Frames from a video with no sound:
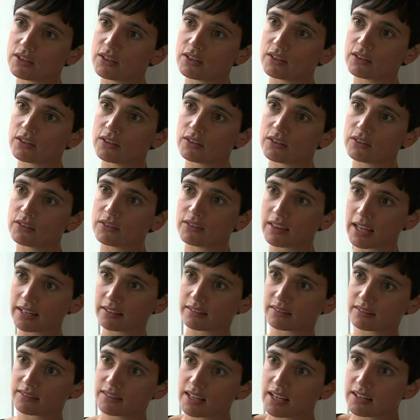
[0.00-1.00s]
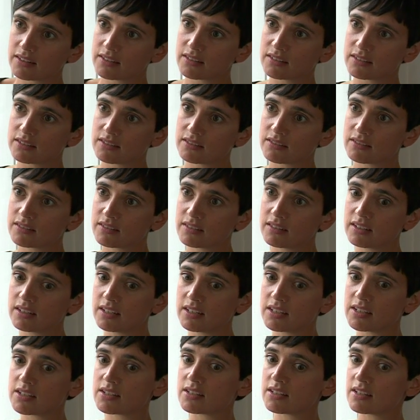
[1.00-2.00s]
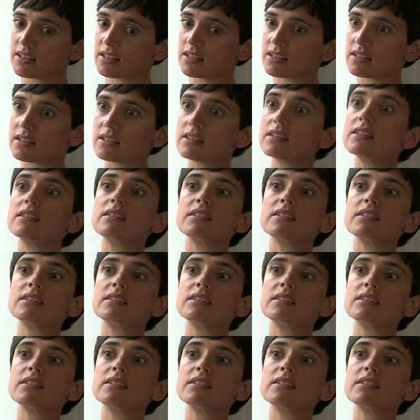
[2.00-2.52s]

Uh, that that is is